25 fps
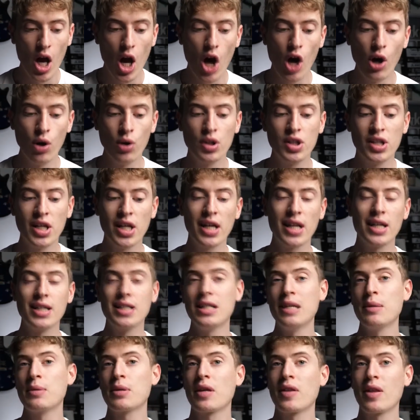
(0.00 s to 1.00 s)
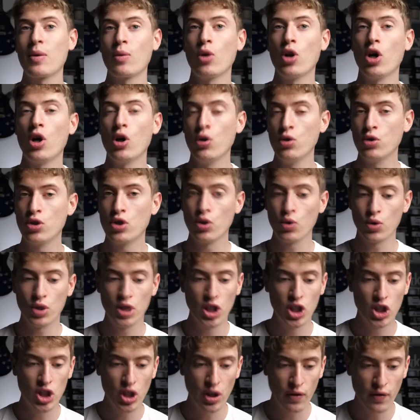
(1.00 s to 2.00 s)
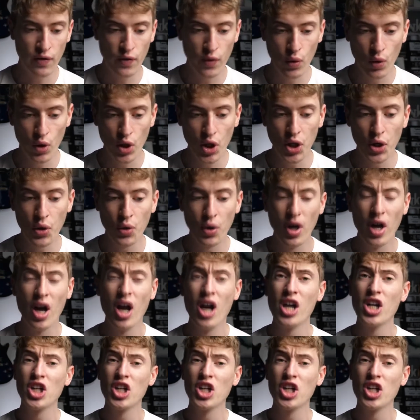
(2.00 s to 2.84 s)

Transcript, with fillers: Hosting, it seems like they will host your t-shirt for you.